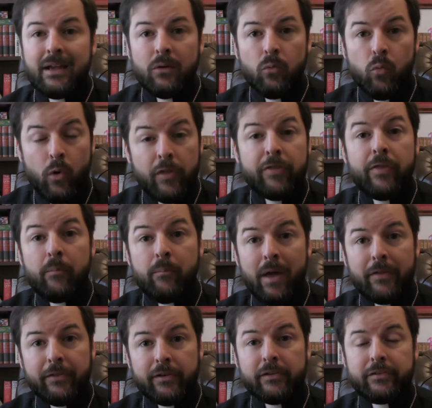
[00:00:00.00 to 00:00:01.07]
with the
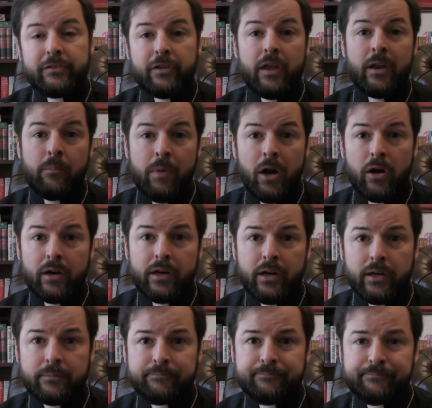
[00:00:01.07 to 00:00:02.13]
Methodists in
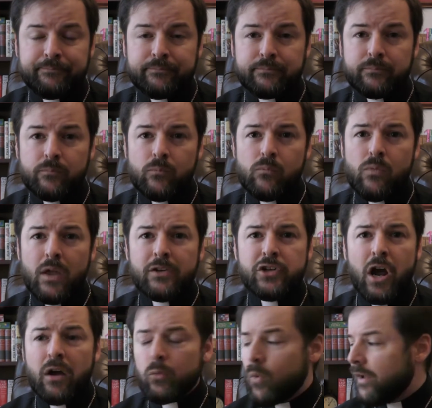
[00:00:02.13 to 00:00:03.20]
America.
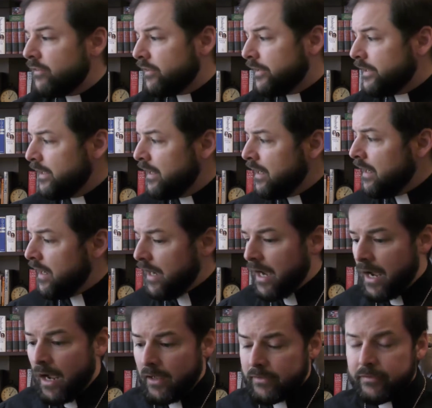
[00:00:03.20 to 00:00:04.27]
John Wesley
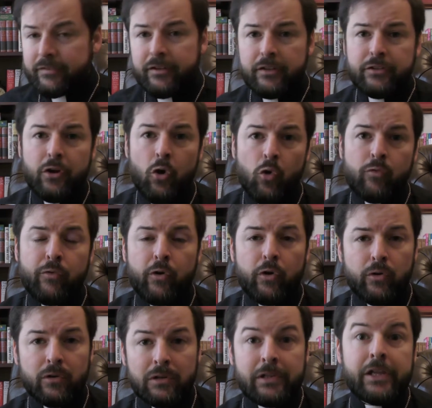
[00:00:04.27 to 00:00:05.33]
sent
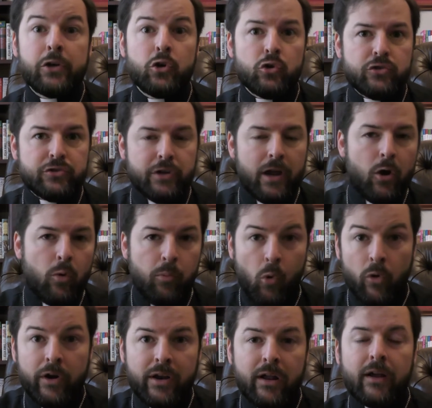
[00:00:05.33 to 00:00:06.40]
over leaders to help
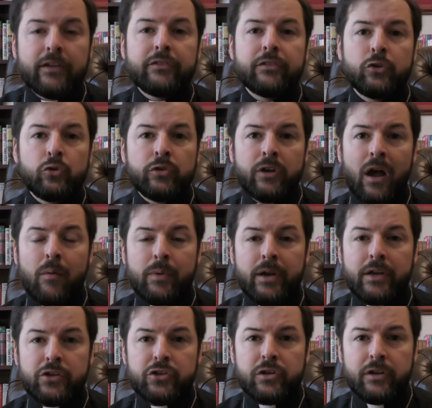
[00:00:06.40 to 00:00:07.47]
organize the new
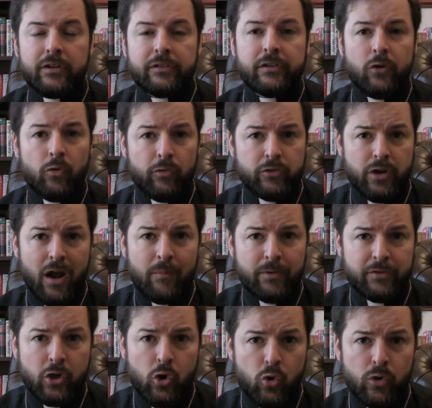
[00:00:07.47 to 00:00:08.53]
denomination. He sent over Thomas
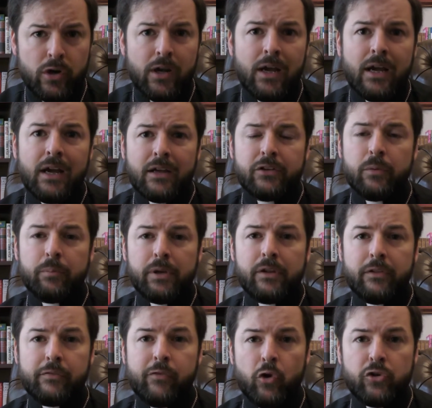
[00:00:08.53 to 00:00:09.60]
Coke to be
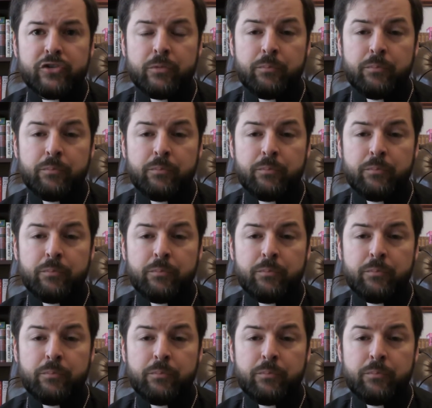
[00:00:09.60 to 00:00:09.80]
the first